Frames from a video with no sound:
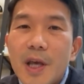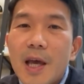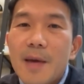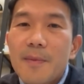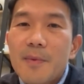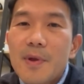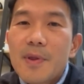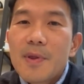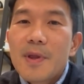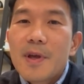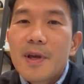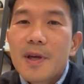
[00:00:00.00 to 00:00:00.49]

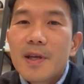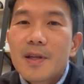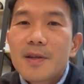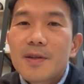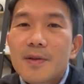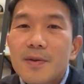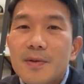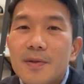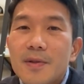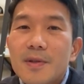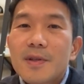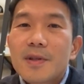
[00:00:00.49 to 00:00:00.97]
everything
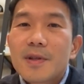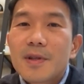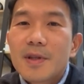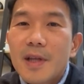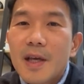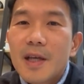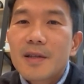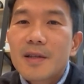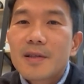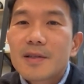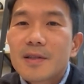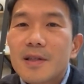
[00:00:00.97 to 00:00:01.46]
into
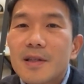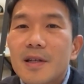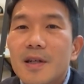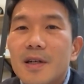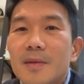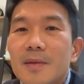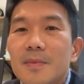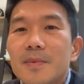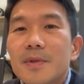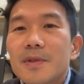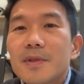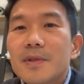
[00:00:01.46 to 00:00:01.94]
that
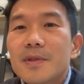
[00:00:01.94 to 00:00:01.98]
club.